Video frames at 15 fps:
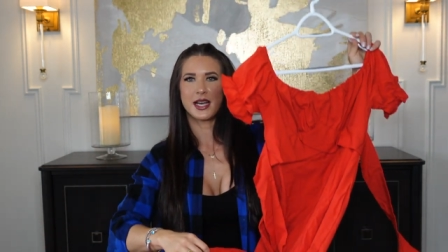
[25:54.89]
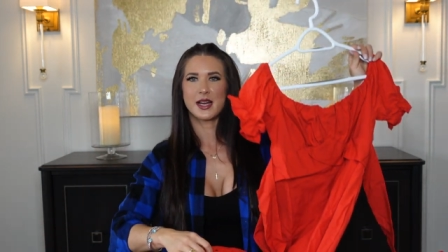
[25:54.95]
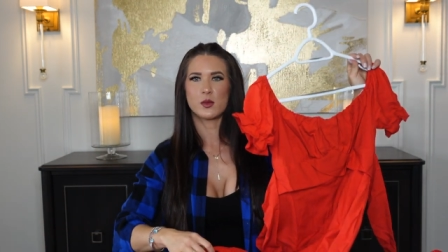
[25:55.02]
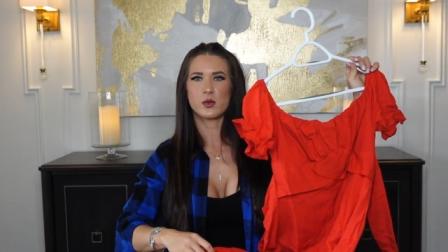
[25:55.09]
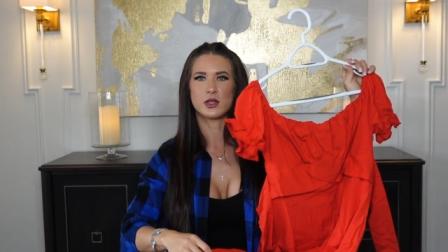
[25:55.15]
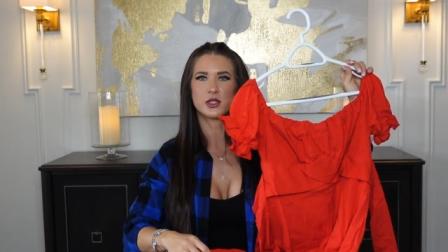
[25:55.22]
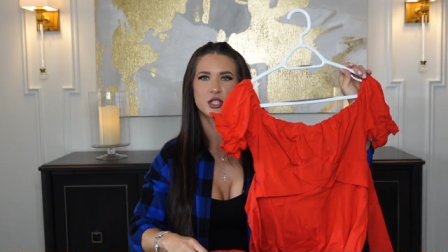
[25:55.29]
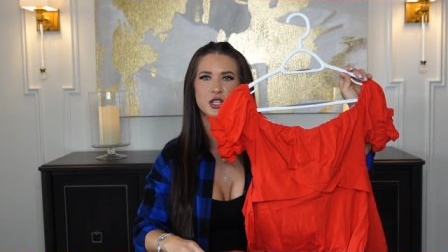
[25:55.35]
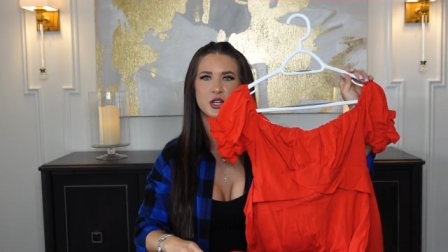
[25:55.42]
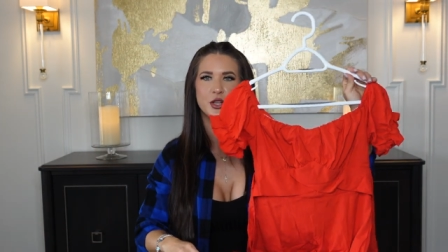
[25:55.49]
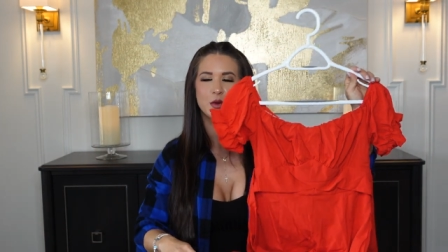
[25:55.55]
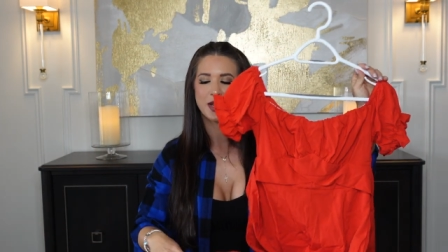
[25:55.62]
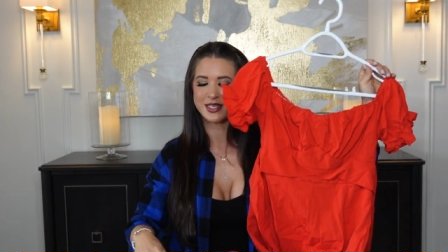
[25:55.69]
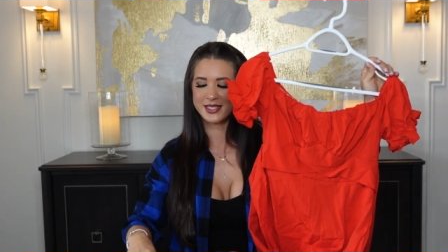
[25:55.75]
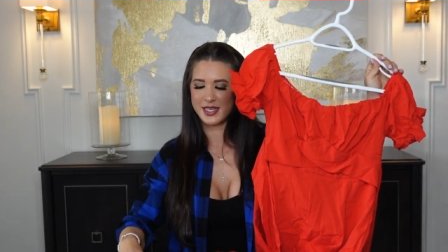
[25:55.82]
I will show
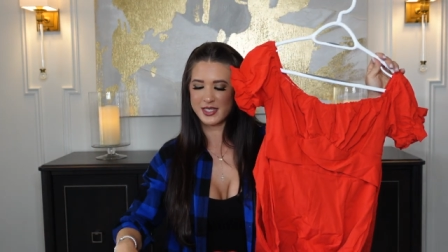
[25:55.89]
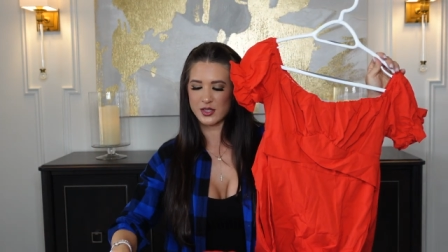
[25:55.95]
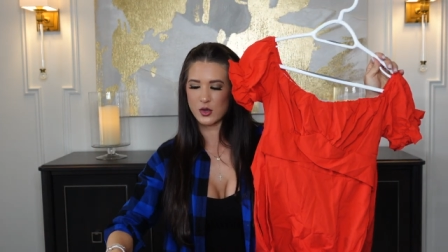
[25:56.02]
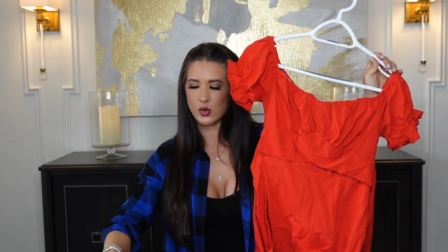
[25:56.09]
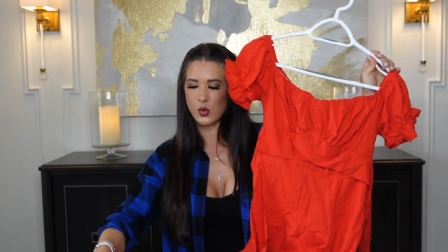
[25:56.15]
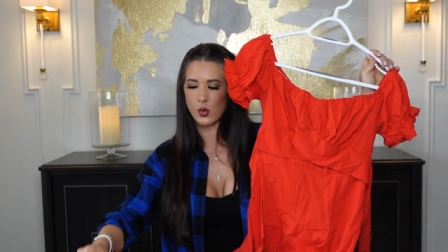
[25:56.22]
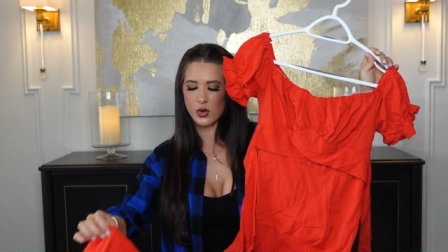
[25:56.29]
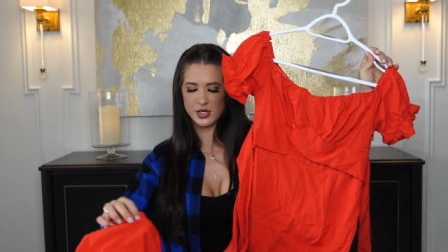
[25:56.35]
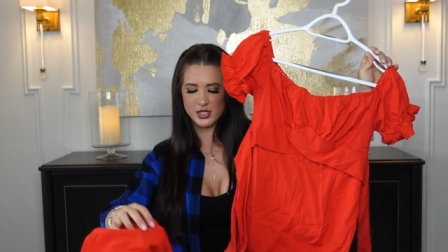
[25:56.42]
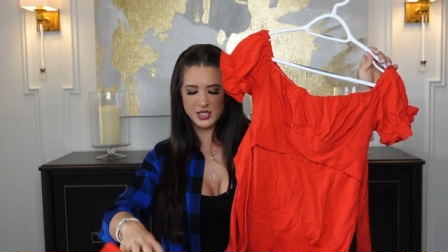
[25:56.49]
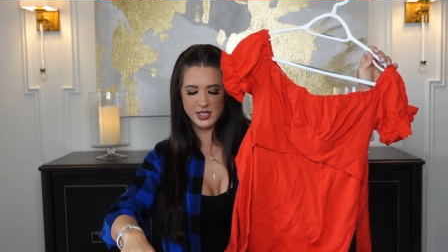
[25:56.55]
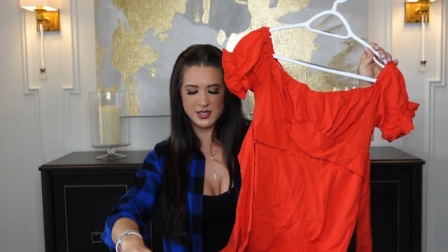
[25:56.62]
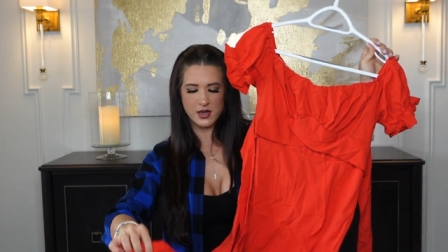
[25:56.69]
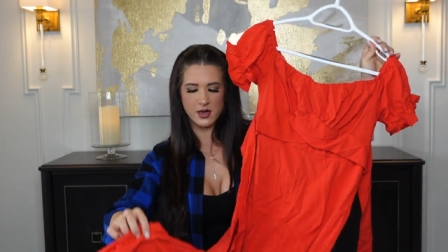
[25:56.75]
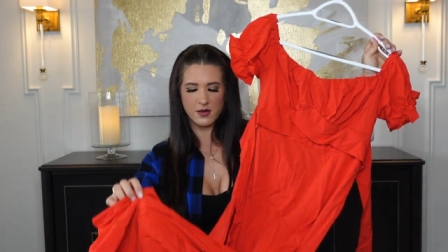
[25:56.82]
you. It's this
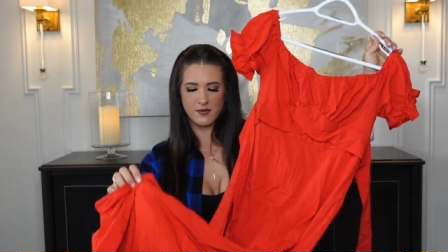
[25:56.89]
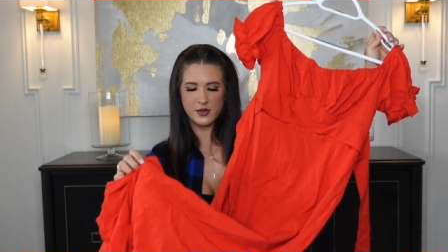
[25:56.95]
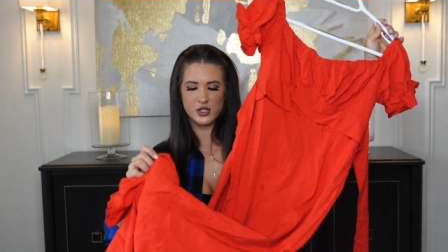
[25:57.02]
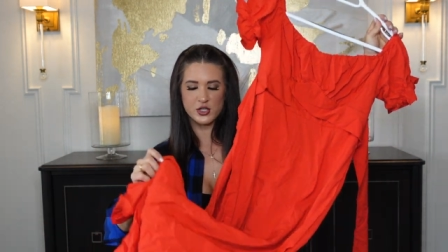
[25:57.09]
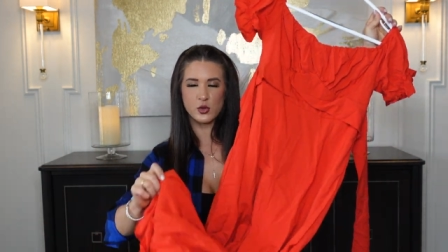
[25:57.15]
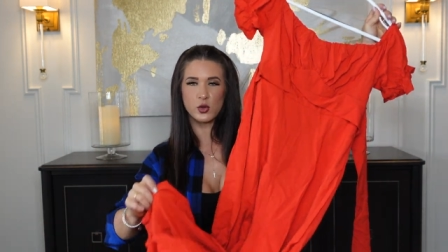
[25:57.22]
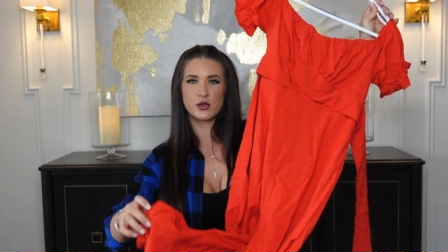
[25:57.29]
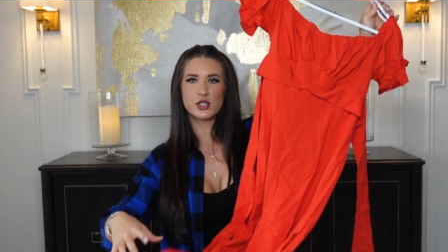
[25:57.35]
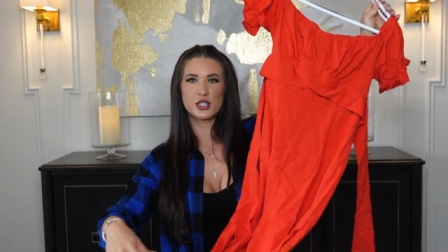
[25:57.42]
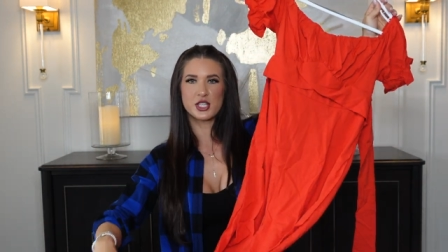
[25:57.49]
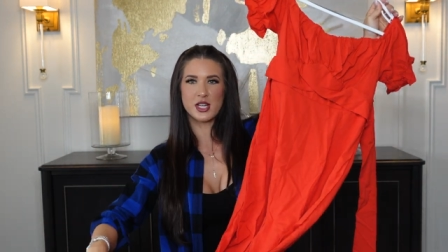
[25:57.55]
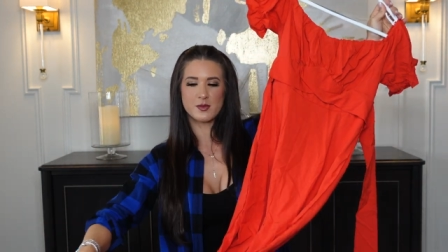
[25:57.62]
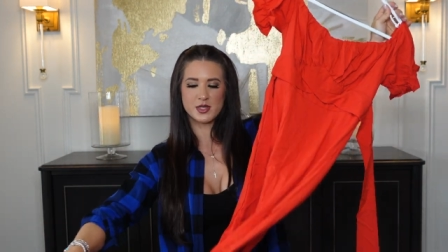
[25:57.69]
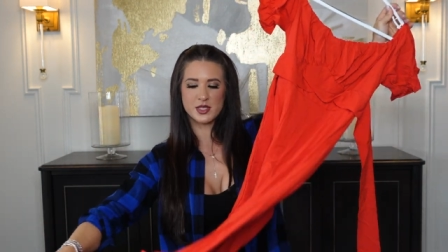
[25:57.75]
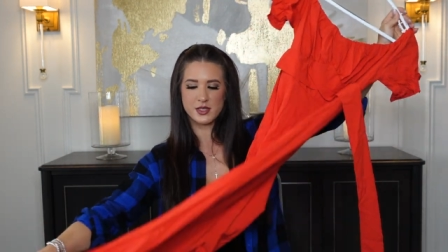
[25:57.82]
gorgeous off the shoulder
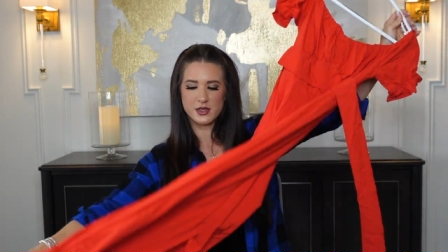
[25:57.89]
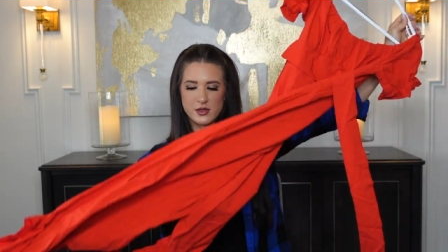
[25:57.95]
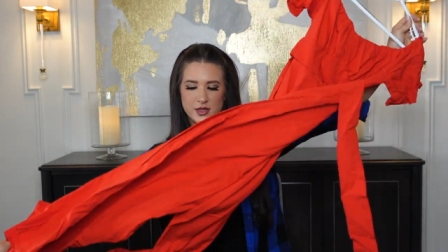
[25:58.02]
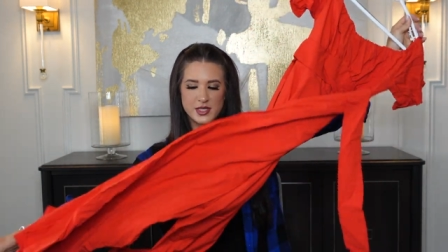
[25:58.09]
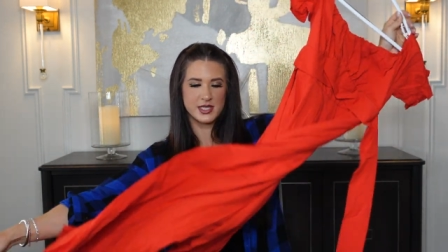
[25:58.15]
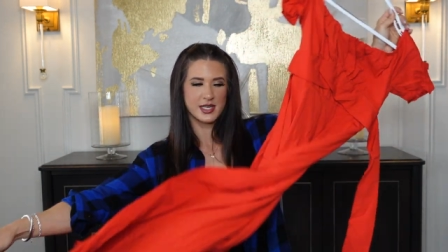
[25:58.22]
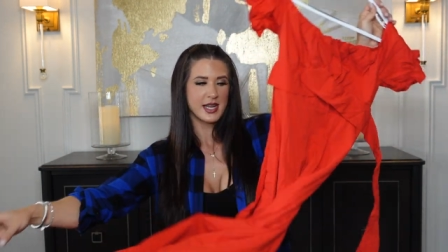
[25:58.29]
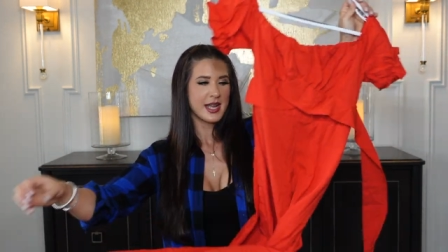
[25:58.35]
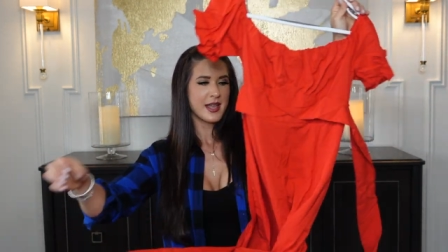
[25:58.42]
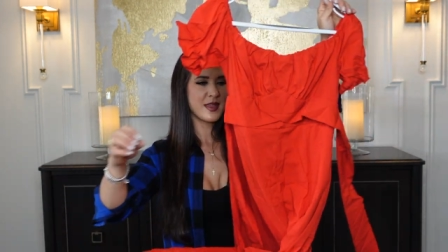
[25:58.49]
jumpsuit